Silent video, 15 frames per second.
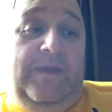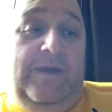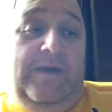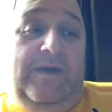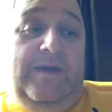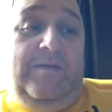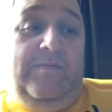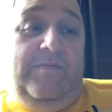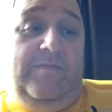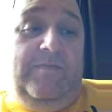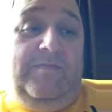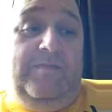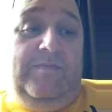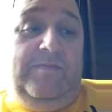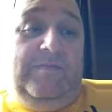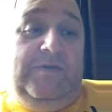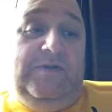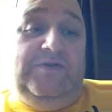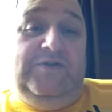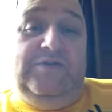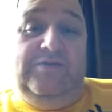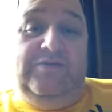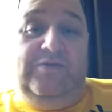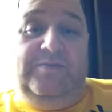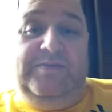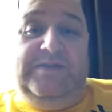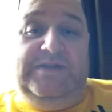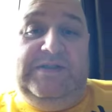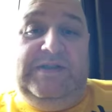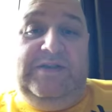And you'll not be
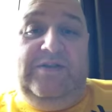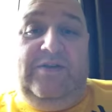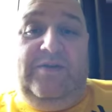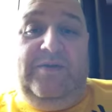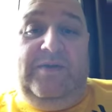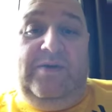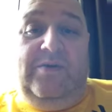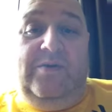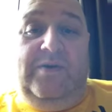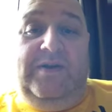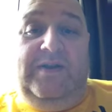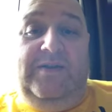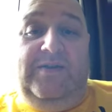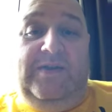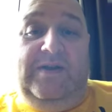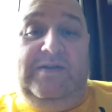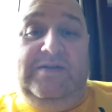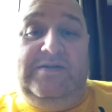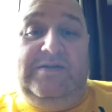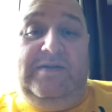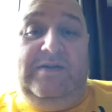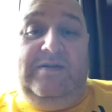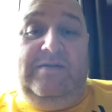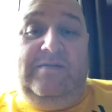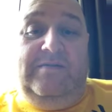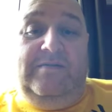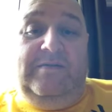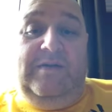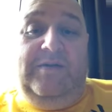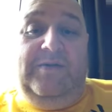seeing all the gory things that
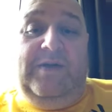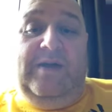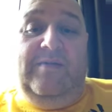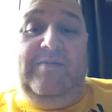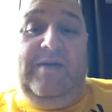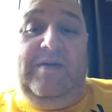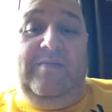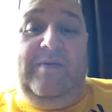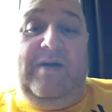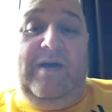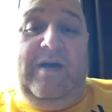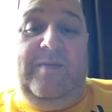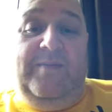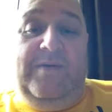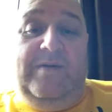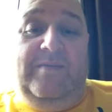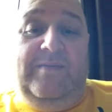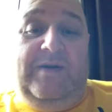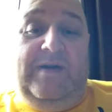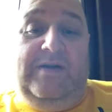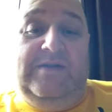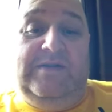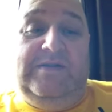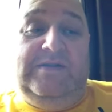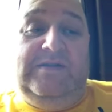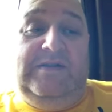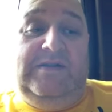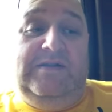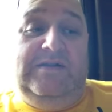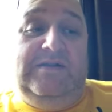you think might be happening behind the
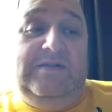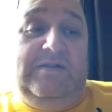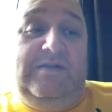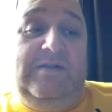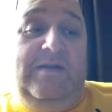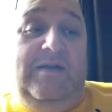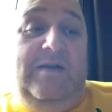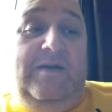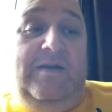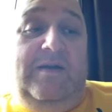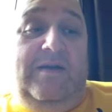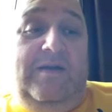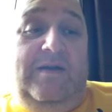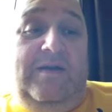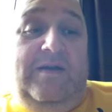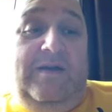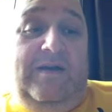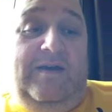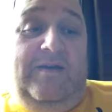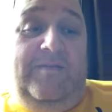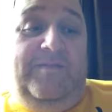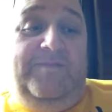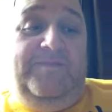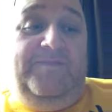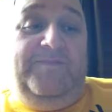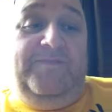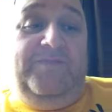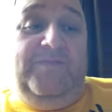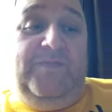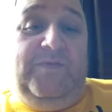scenes. And
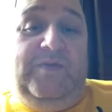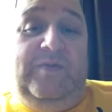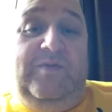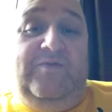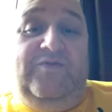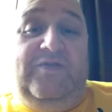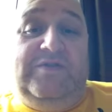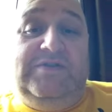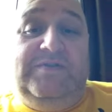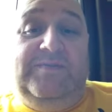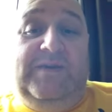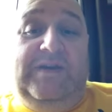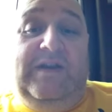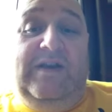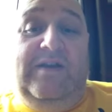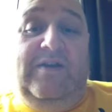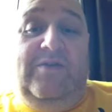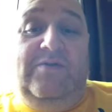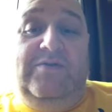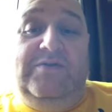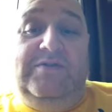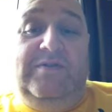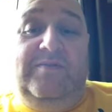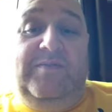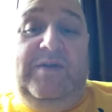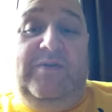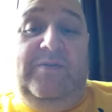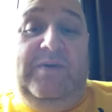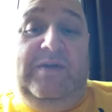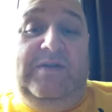trust me, getting a hose up
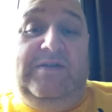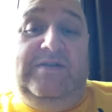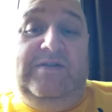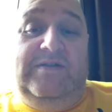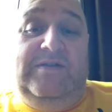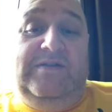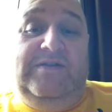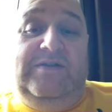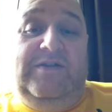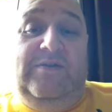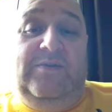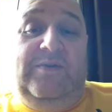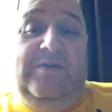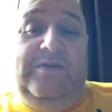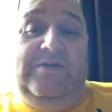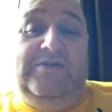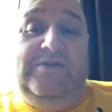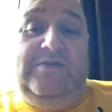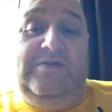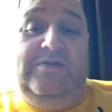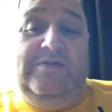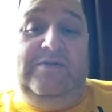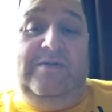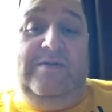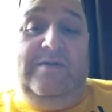your will is the least of your worries, you know.